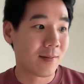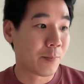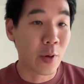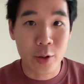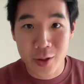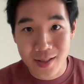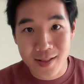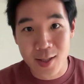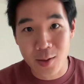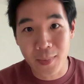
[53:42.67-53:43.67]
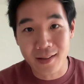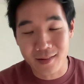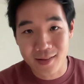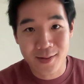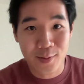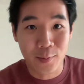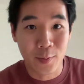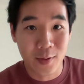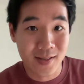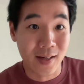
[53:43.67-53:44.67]
push decision makers
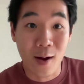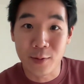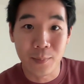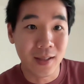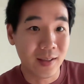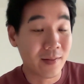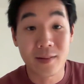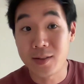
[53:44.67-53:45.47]
towards accountability.